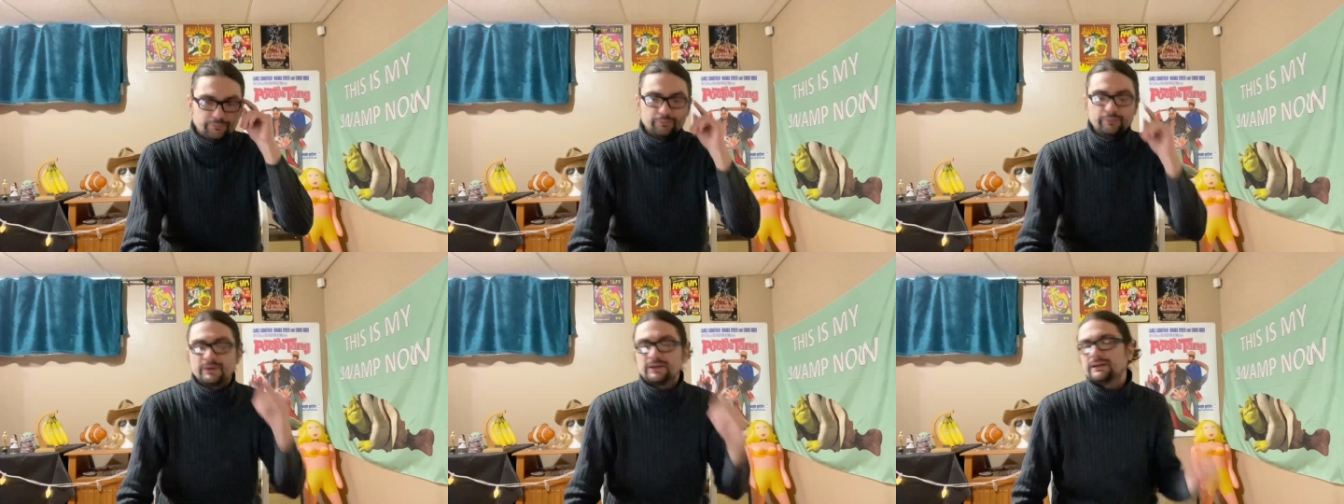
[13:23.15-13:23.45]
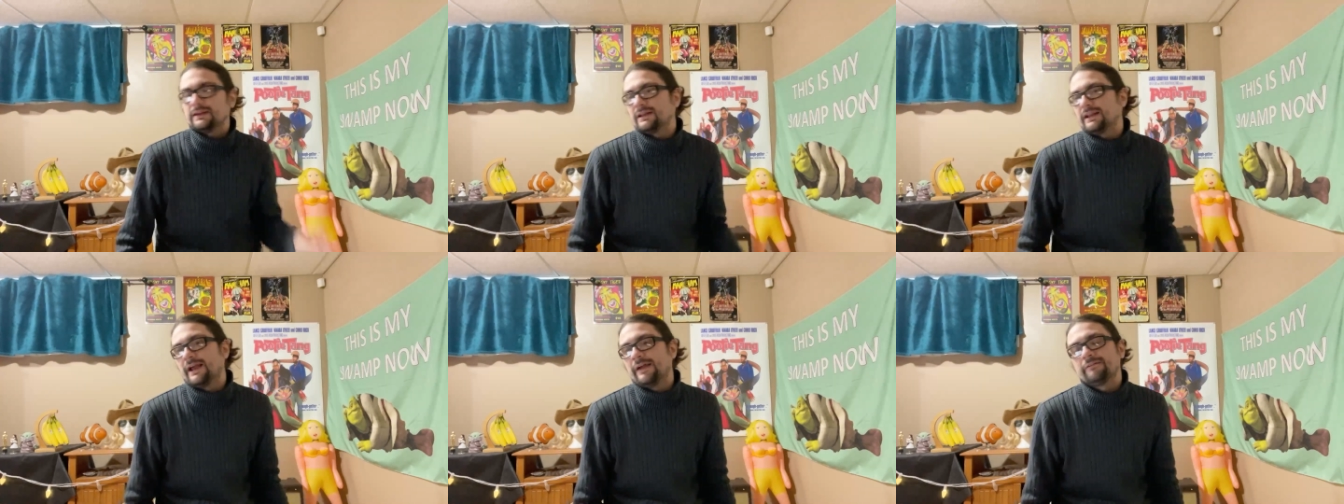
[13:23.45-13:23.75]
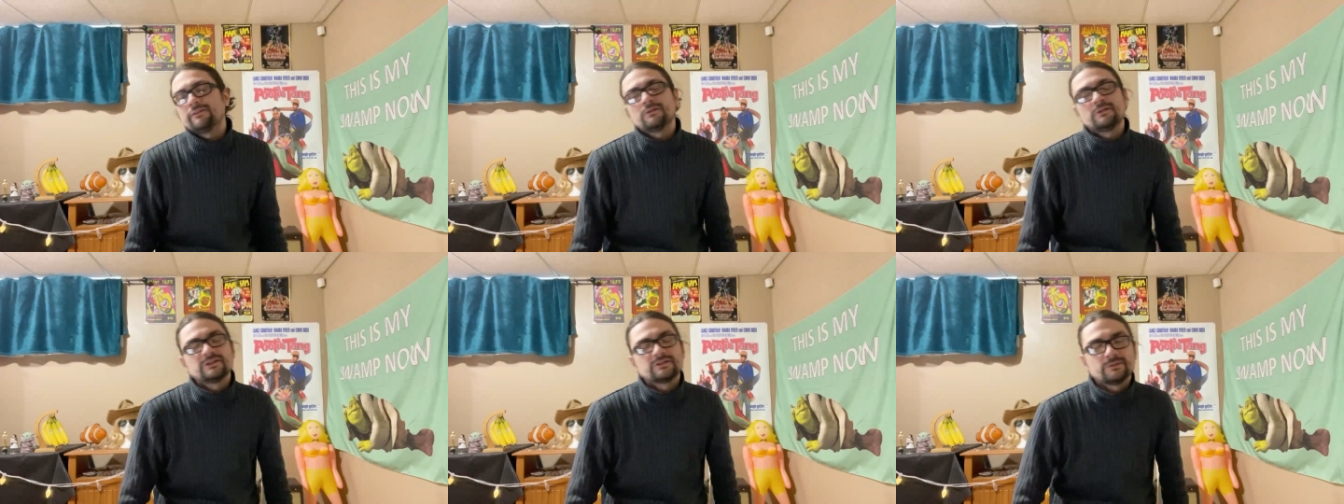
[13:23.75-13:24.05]
but
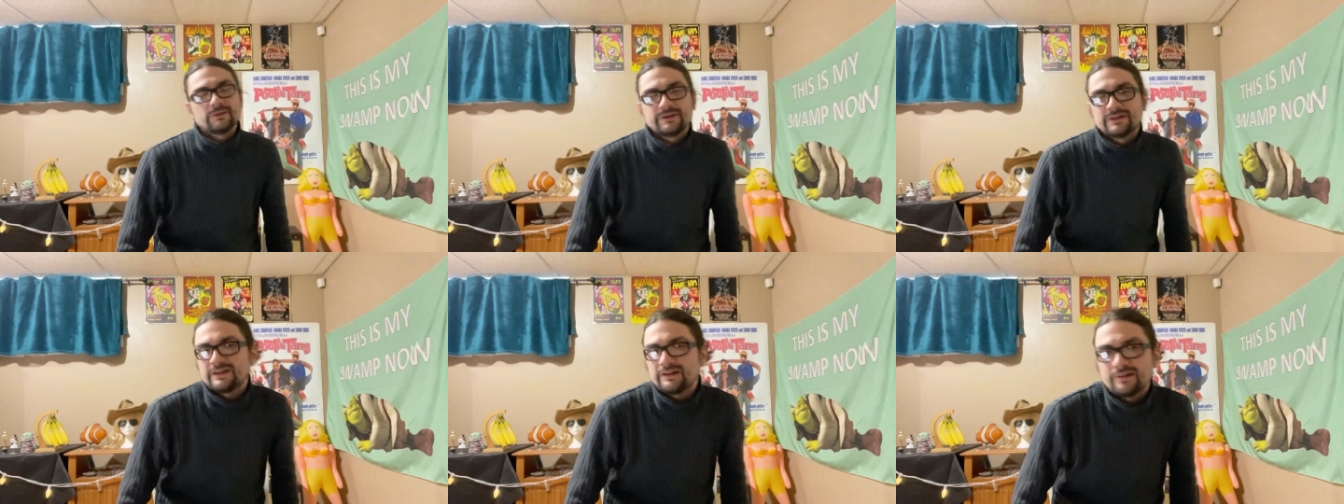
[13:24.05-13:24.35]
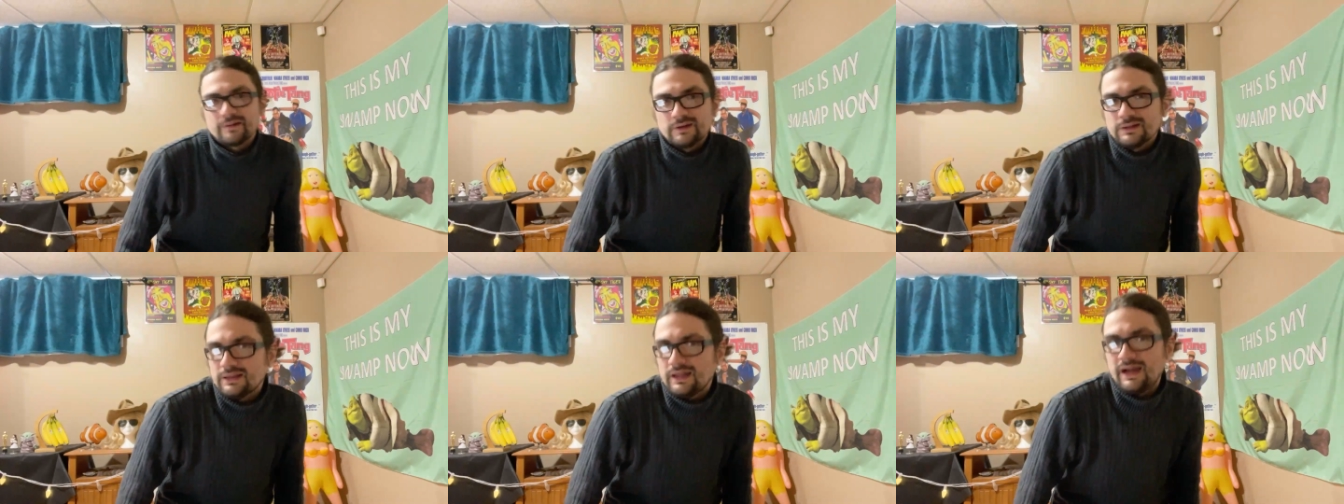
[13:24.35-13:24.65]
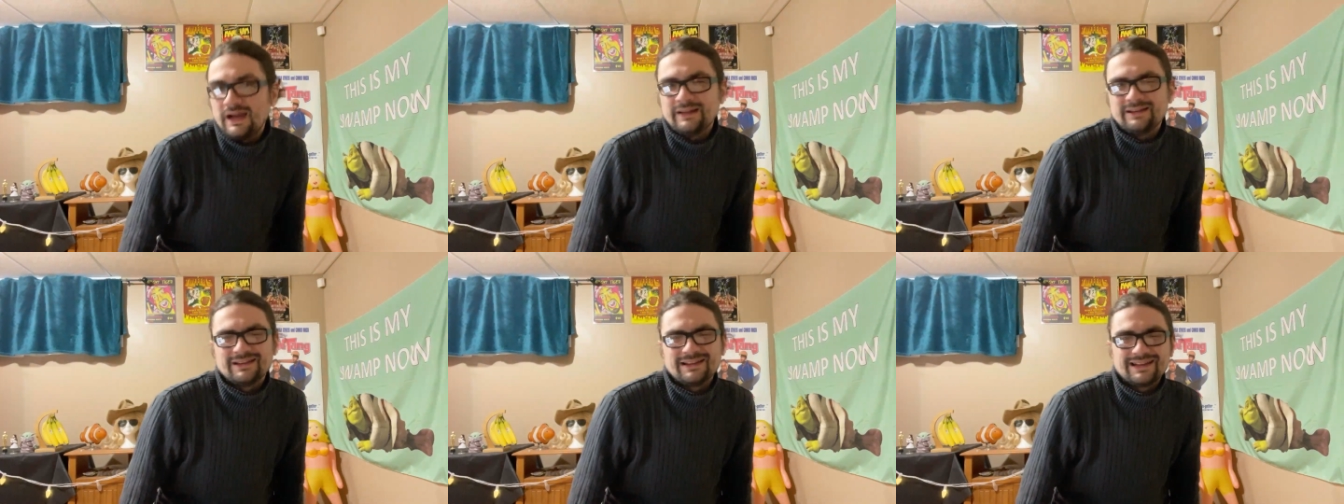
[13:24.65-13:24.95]
every once in a while you hear a
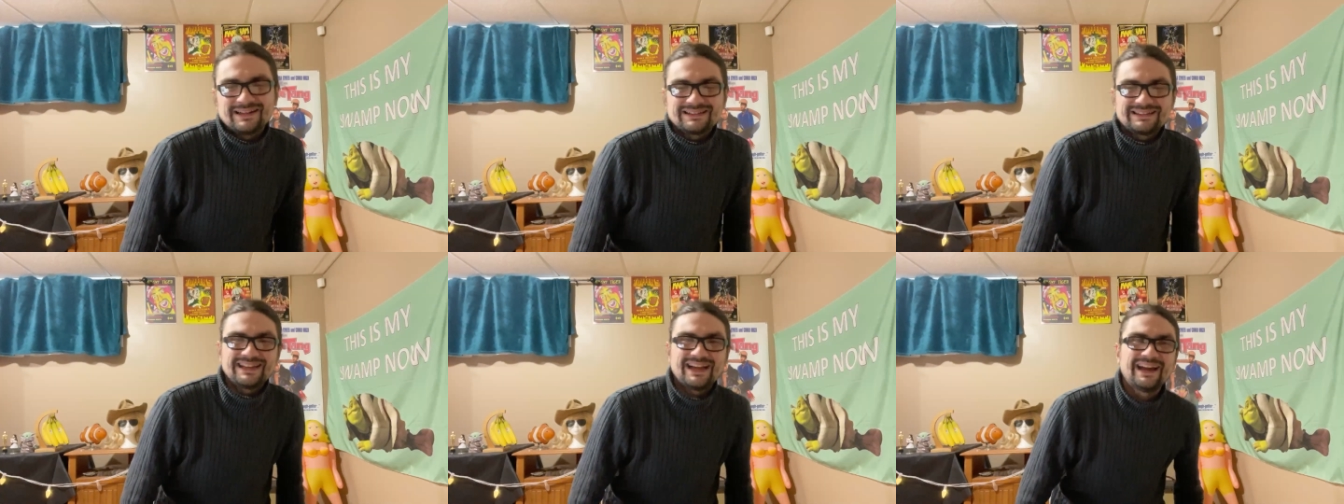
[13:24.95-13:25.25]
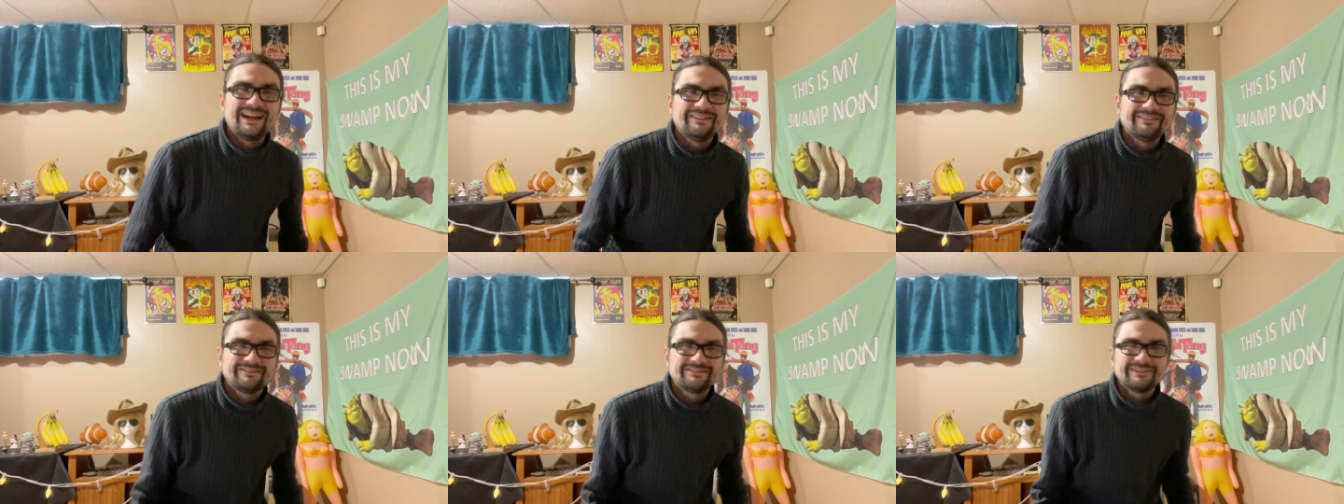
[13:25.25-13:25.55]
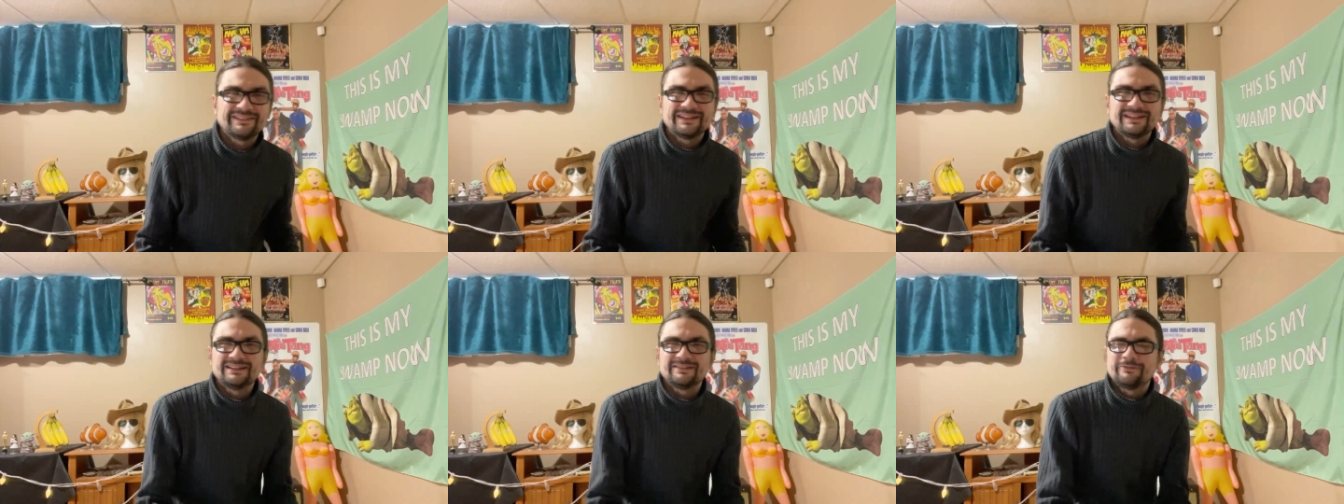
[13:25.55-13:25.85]
line that like,
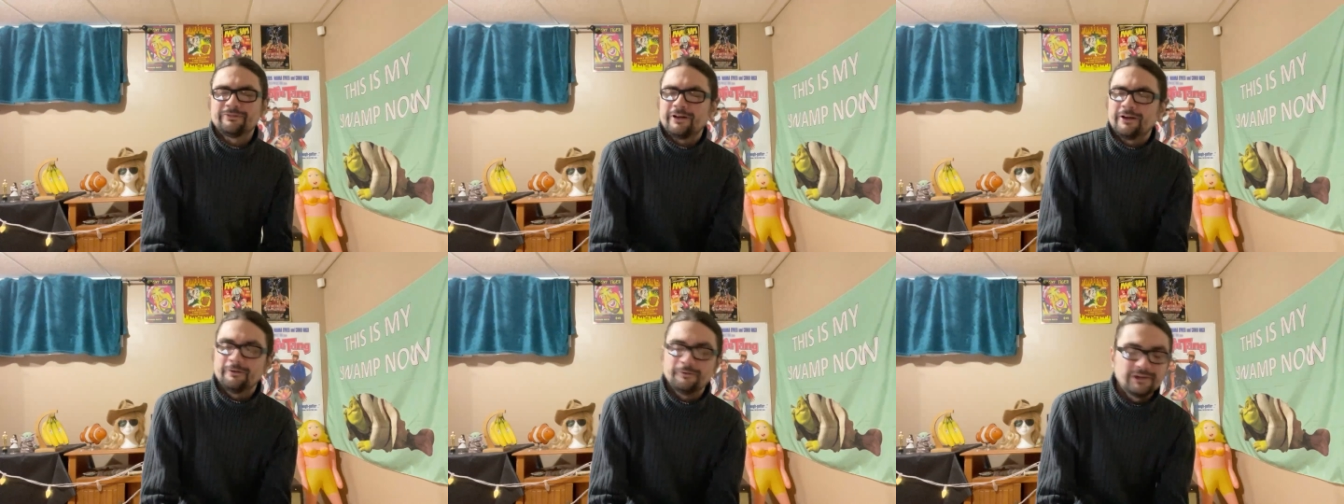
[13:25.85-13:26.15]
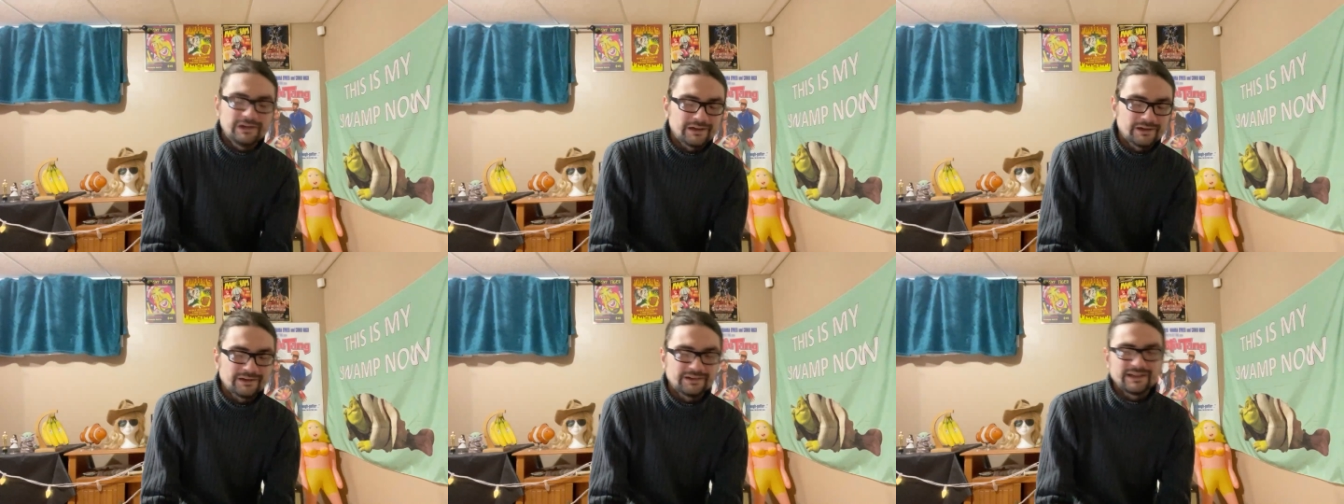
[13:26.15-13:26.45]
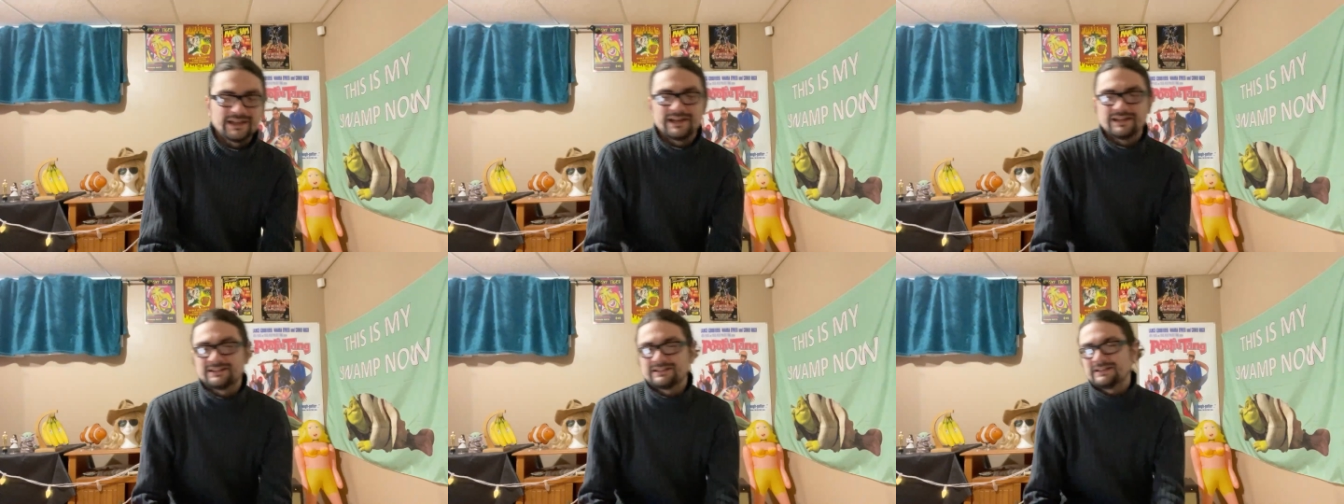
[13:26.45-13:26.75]
it felt weird.
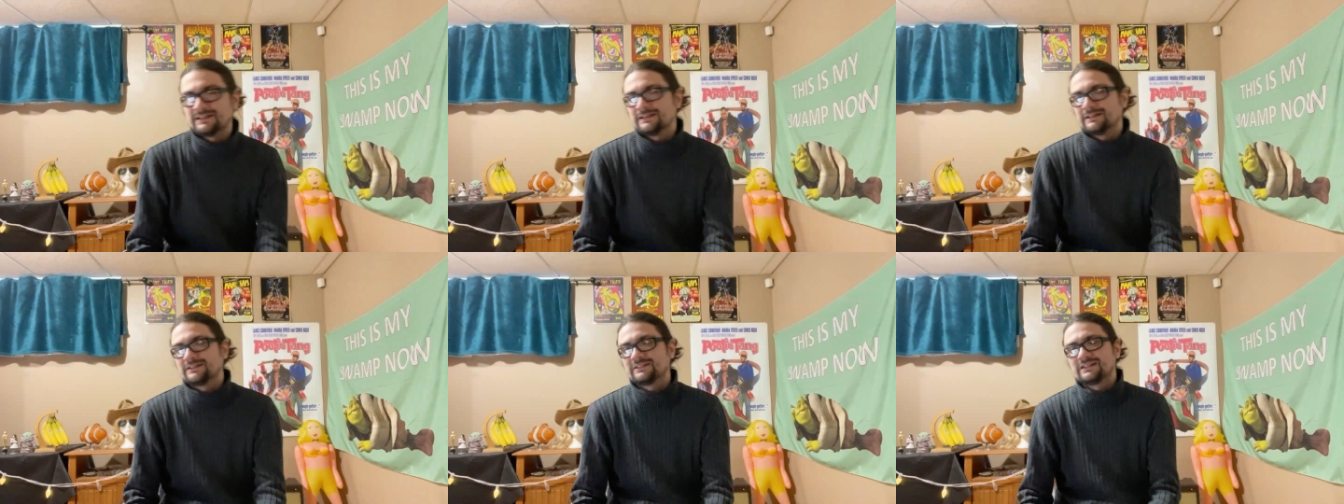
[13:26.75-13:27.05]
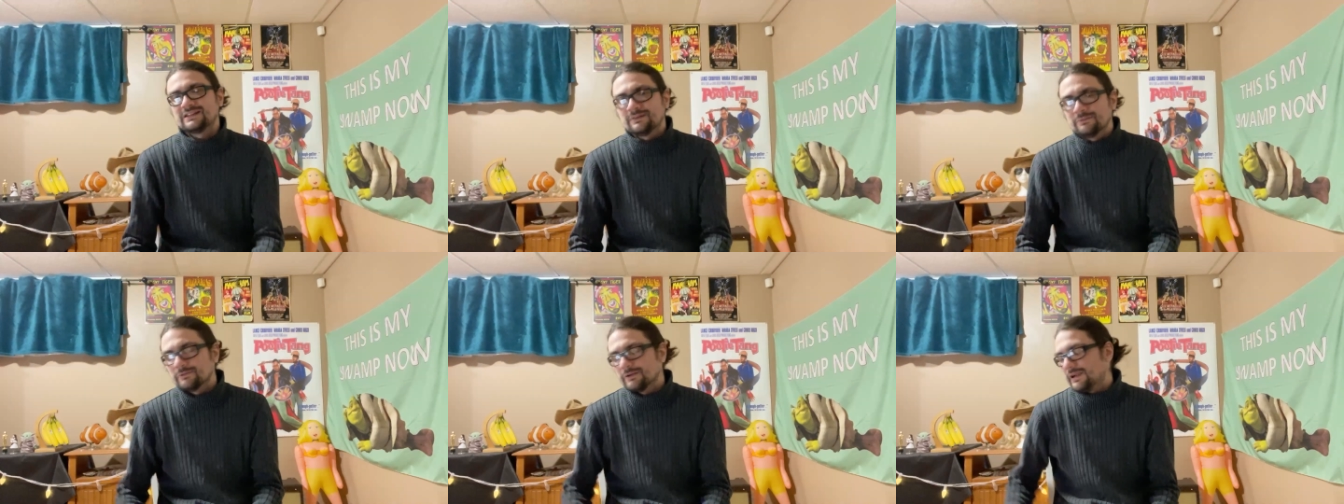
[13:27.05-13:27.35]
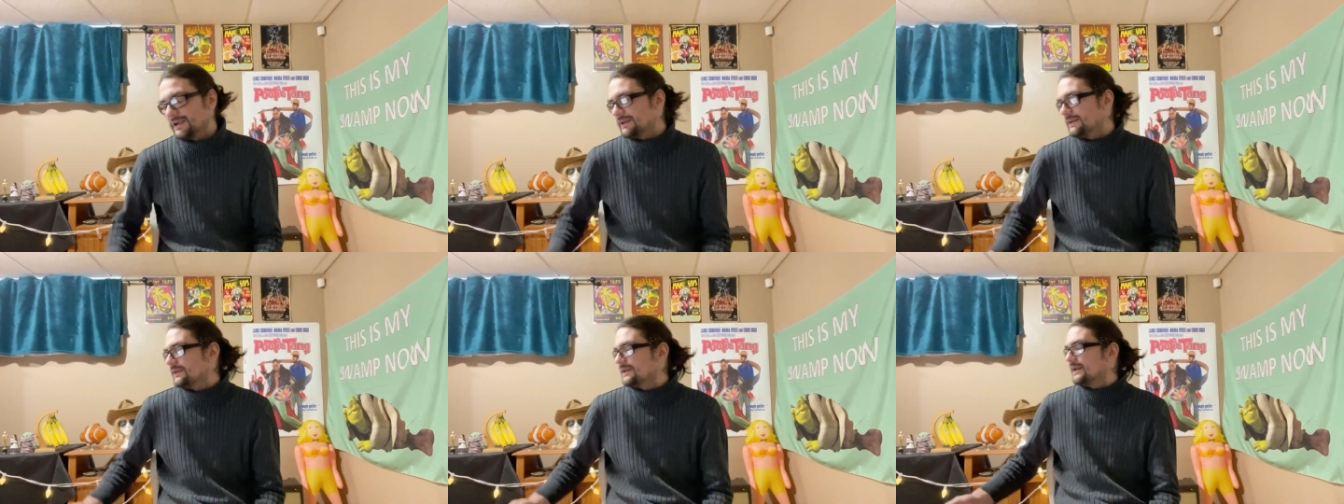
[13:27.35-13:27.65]
That didn't seem
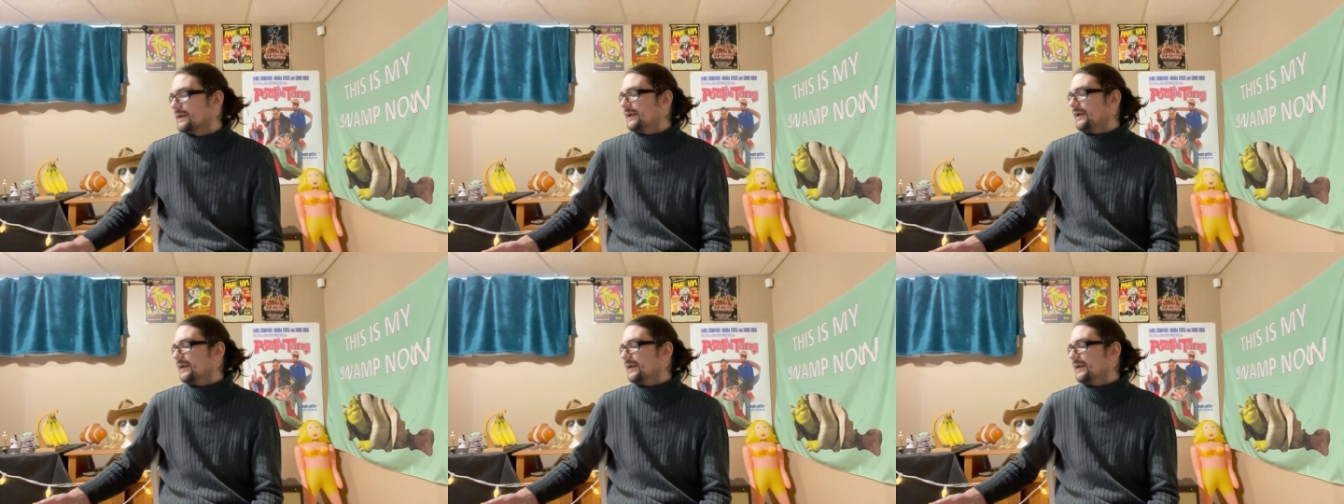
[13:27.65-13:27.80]
right.